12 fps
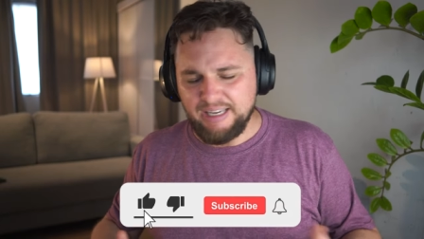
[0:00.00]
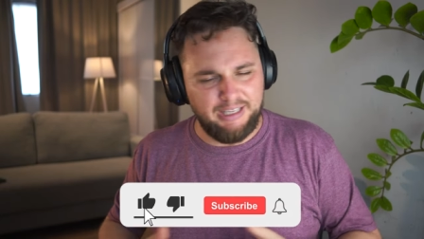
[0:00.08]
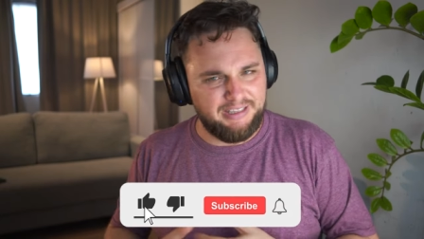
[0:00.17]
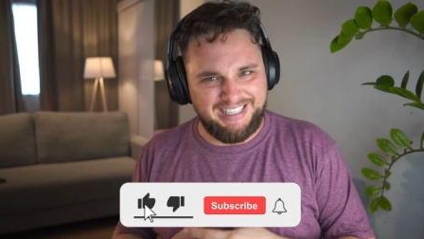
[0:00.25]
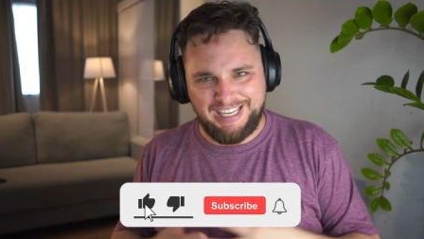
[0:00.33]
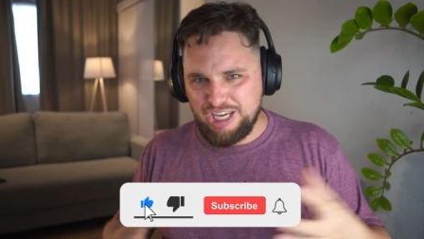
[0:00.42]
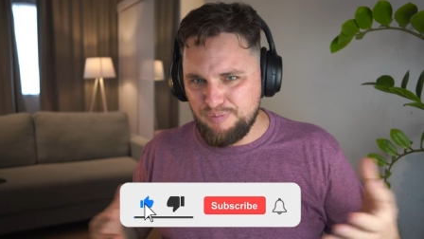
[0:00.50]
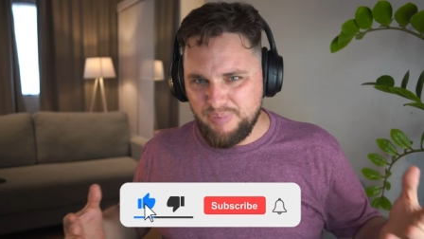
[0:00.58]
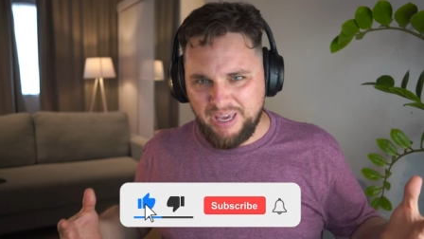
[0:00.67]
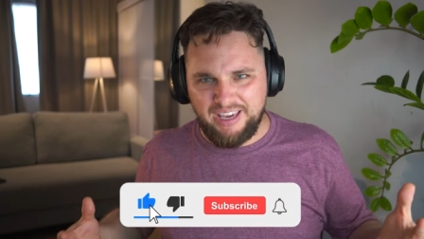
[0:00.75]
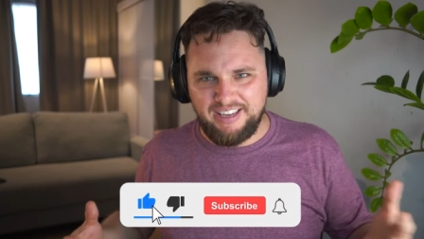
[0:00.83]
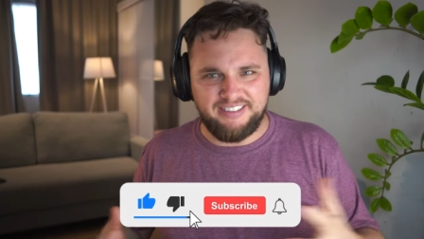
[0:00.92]
They
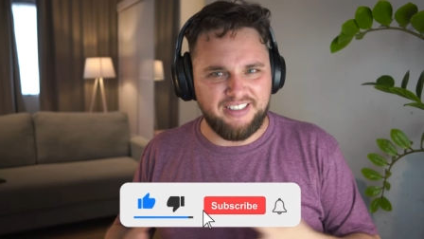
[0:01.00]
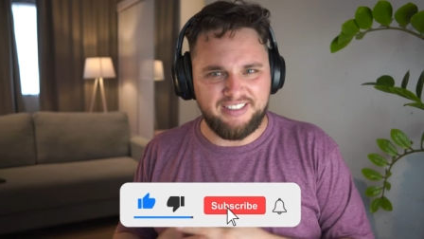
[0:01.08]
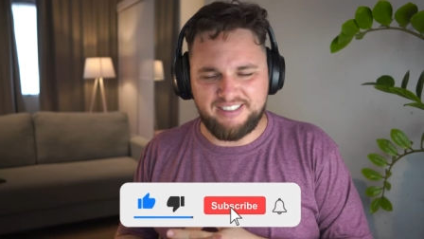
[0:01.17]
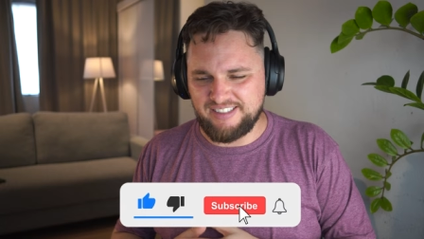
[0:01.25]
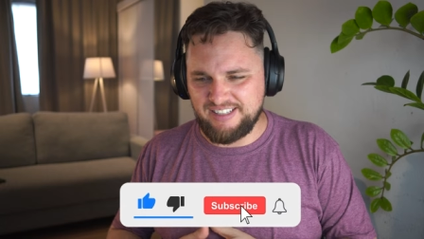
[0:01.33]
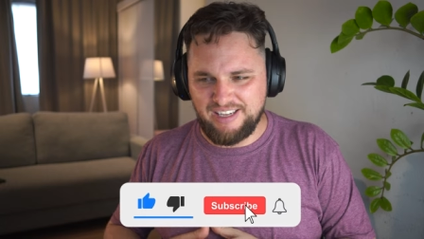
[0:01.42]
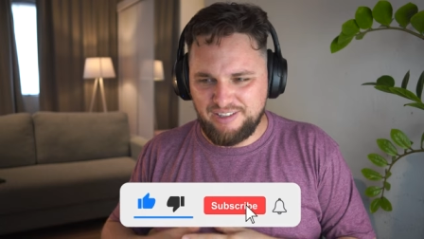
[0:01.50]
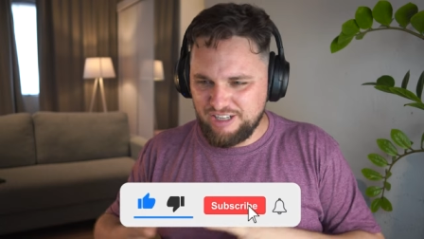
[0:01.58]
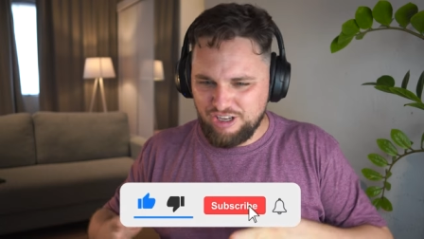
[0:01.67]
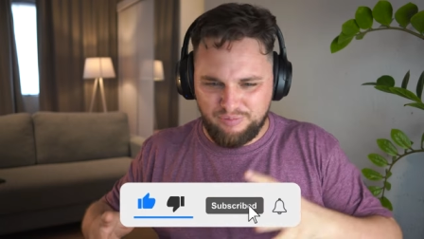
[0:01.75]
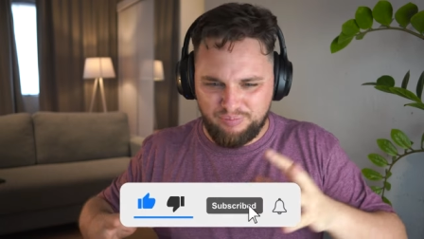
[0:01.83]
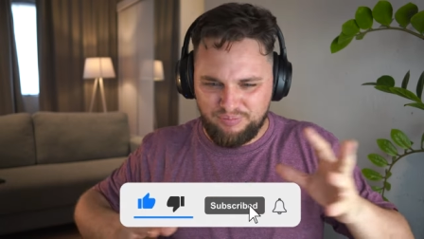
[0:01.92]
made it. They they